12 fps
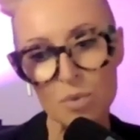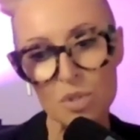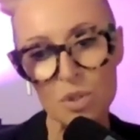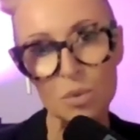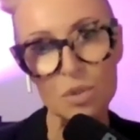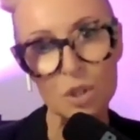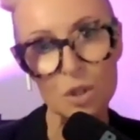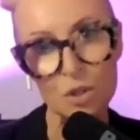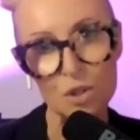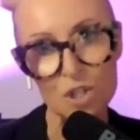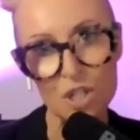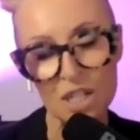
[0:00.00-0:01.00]
results
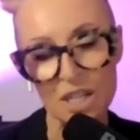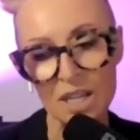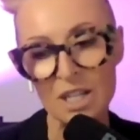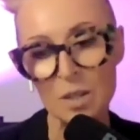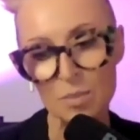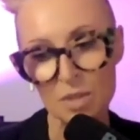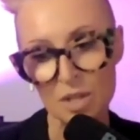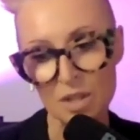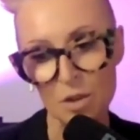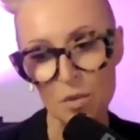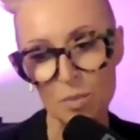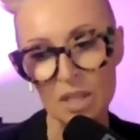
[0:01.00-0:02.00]
coaching and
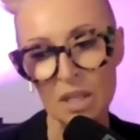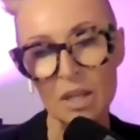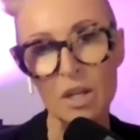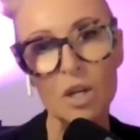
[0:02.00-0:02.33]
hypnotherapy,